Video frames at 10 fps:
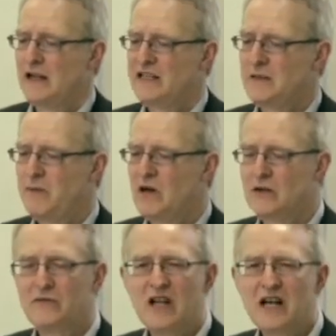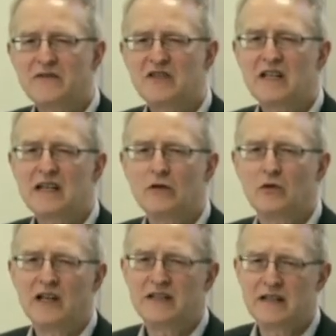it uh, is part of lifestyle
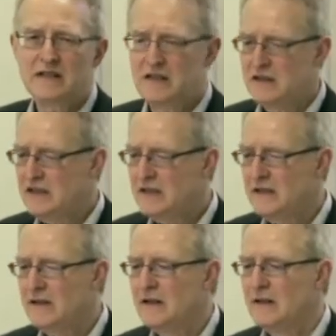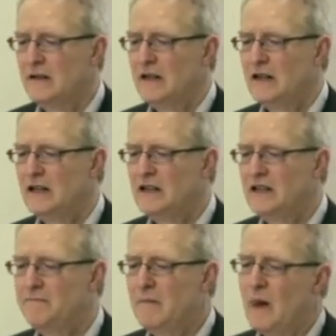or identity
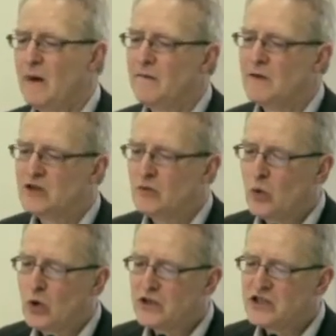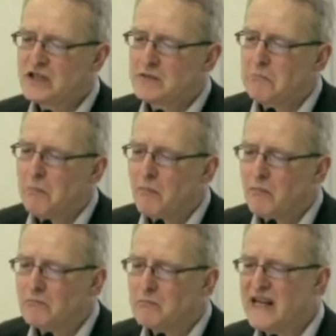um, towards
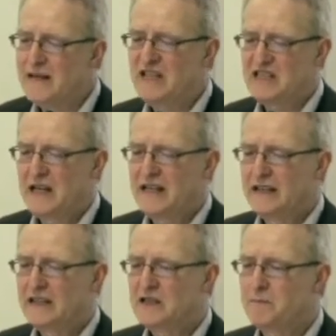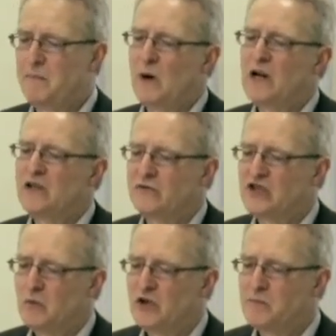maybe saying it is part of
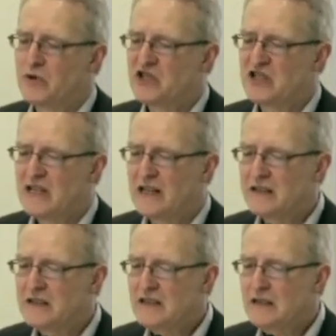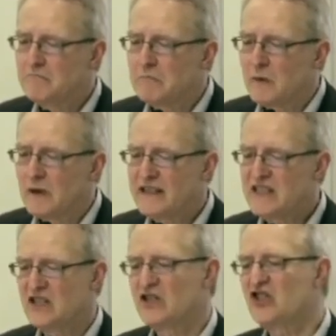someone's personality, it
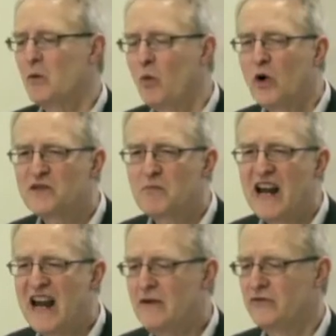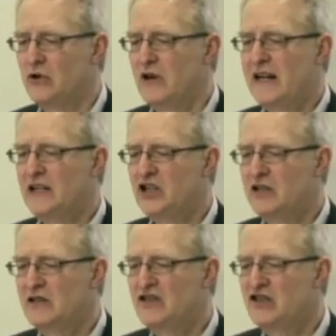is someone's behavior,
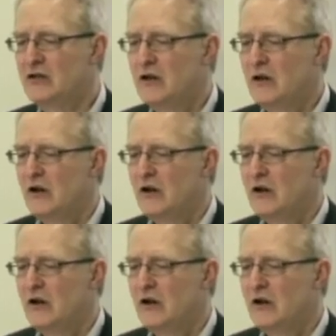actions,